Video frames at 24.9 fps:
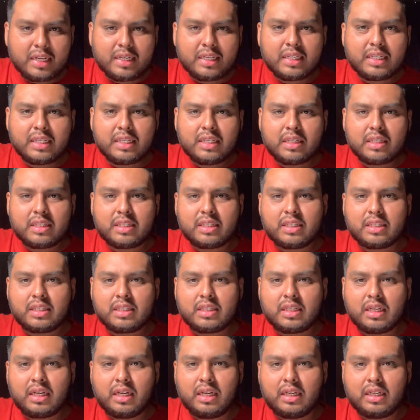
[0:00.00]
did
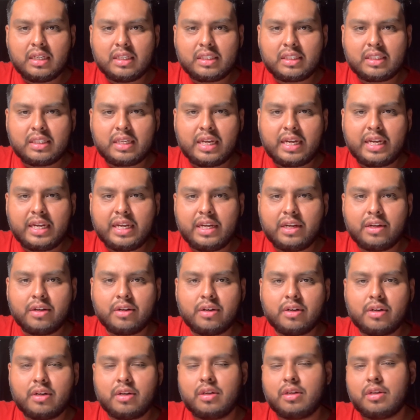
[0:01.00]
say
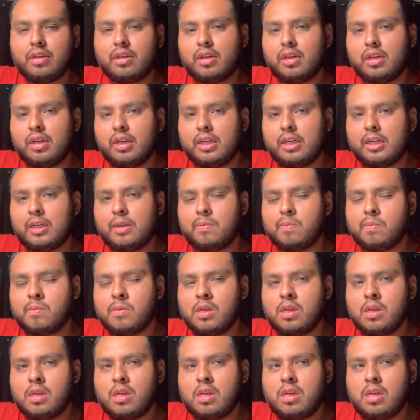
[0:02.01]
here
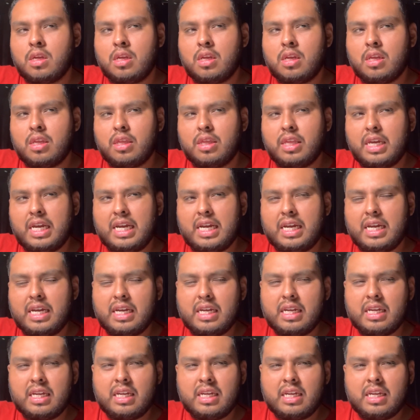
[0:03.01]
that
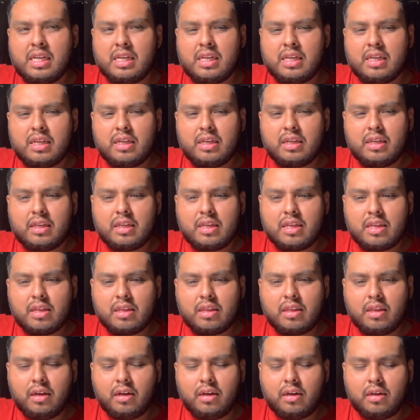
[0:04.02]

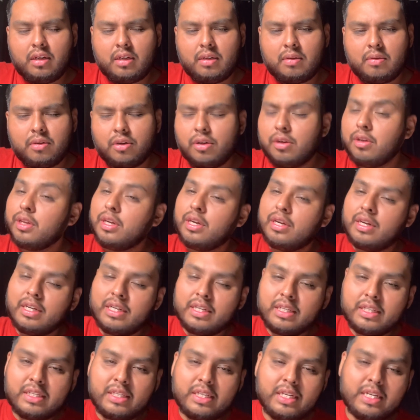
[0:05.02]
earlier I
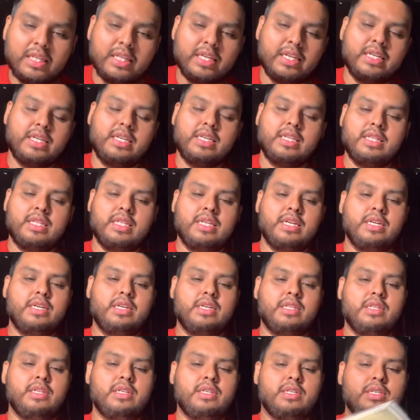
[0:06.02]
did say that
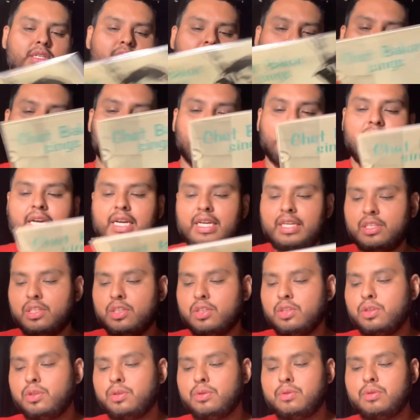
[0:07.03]
the last
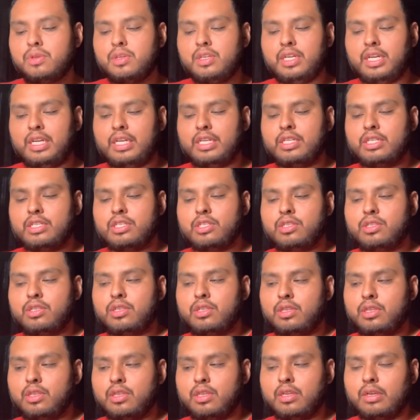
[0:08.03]
tune
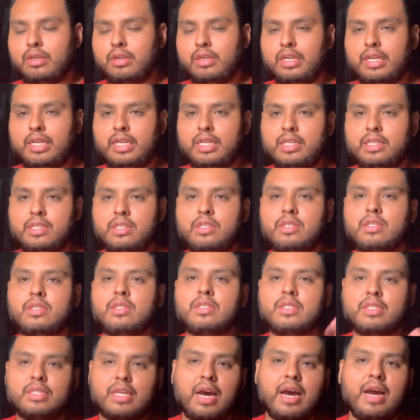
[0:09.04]
on each
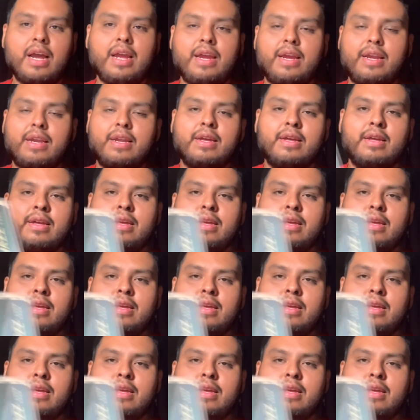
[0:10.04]
side